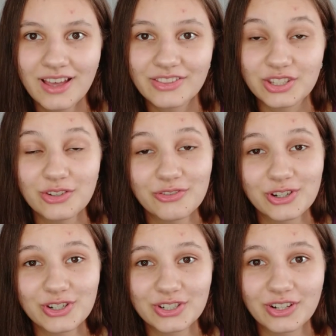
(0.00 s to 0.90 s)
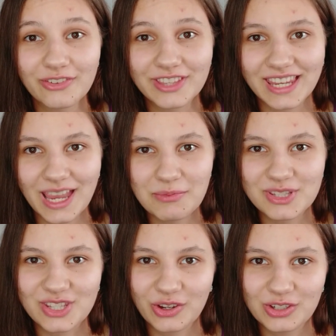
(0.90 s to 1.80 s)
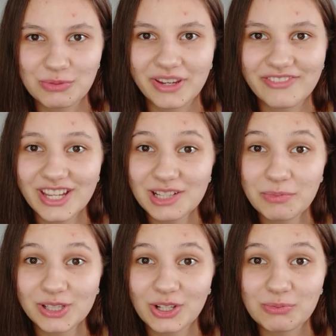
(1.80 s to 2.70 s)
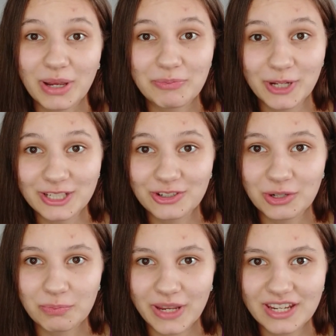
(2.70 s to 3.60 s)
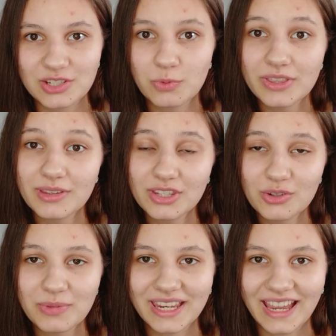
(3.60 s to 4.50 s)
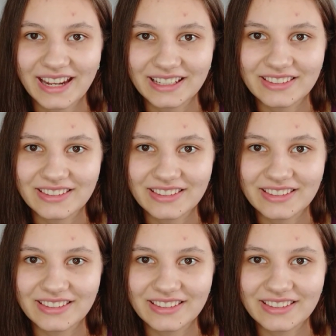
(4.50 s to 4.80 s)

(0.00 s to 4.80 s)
The new version of the game is going to be available on my Patreon page with the new mechanic